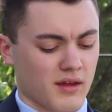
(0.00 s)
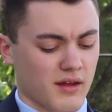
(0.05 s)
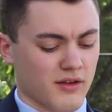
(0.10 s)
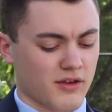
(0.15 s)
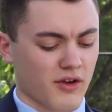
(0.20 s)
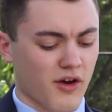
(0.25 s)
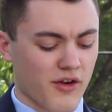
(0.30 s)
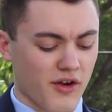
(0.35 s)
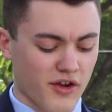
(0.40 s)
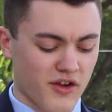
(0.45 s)
And
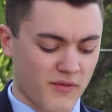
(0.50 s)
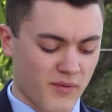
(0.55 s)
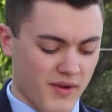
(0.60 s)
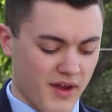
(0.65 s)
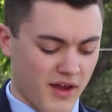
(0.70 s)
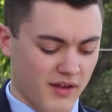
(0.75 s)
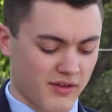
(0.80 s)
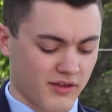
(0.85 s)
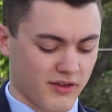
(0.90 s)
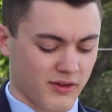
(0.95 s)
so I know you've been
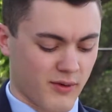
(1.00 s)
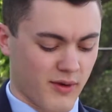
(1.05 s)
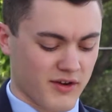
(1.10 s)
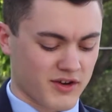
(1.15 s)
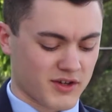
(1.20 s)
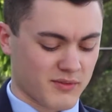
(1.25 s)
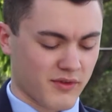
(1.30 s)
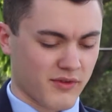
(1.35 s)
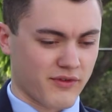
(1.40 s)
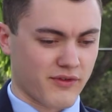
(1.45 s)
asked this
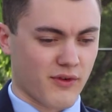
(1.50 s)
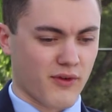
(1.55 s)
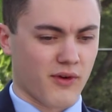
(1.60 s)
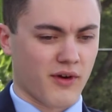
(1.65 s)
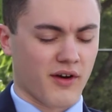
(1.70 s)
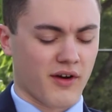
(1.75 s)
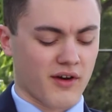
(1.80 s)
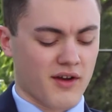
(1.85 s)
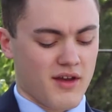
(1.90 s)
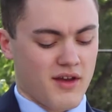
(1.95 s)
question
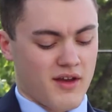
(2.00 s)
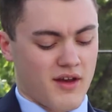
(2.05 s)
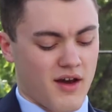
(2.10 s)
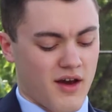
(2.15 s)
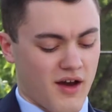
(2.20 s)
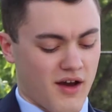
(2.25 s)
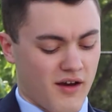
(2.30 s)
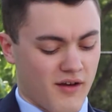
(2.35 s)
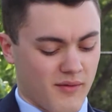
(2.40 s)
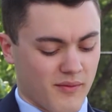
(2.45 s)
before.
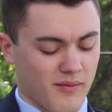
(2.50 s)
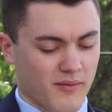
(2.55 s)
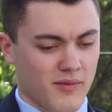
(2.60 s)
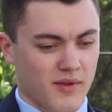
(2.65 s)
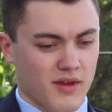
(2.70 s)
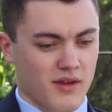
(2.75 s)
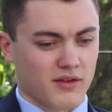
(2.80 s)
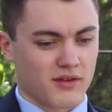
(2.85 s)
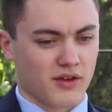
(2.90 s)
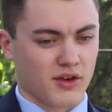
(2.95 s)

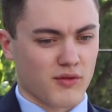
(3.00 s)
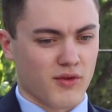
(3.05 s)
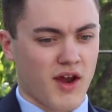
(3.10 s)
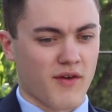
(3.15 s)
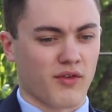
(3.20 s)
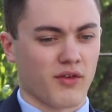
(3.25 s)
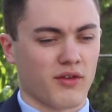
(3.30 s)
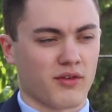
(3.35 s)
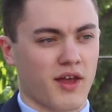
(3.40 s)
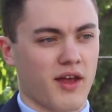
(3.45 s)
So you
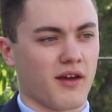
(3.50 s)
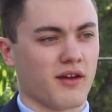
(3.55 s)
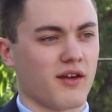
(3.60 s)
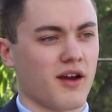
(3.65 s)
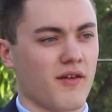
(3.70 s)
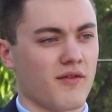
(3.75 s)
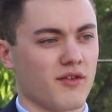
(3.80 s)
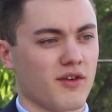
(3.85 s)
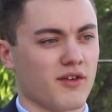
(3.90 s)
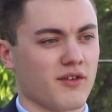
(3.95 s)
ran for lieutenant
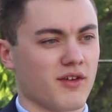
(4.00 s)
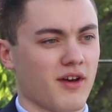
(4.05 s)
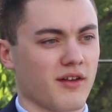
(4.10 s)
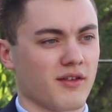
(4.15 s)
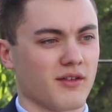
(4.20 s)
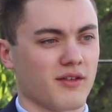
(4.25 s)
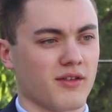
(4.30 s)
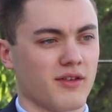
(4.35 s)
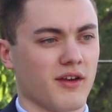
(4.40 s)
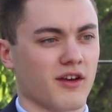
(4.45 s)
governor in
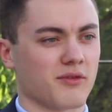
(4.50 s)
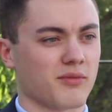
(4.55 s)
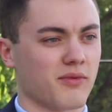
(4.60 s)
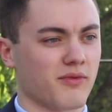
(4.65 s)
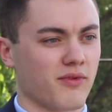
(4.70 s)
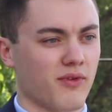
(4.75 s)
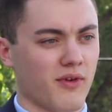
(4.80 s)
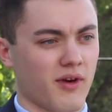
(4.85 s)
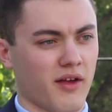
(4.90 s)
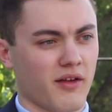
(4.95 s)
2006
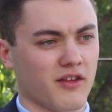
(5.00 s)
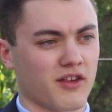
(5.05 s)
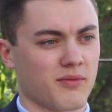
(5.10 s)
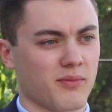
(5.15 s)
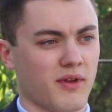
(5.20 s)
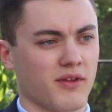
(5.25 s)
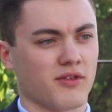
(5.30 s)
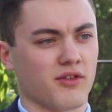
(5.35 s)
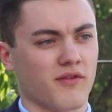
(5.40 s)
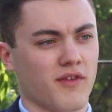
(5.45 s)
before Elliot
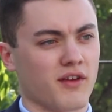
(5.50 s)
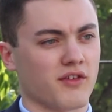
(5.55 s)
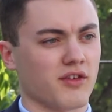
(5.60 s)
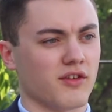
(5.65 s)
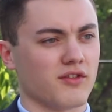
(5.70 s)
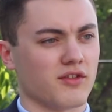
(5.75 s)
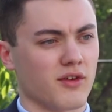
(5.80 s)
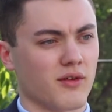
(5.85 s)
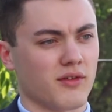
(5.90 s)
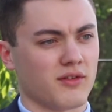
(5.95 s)
Spitzer
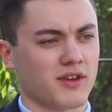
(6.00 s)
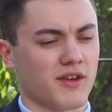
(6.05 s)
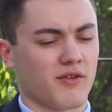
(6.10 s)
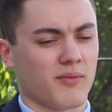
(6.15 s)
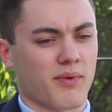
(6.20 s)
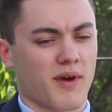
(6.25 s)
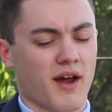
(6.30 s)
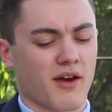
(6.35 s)
eventually chose David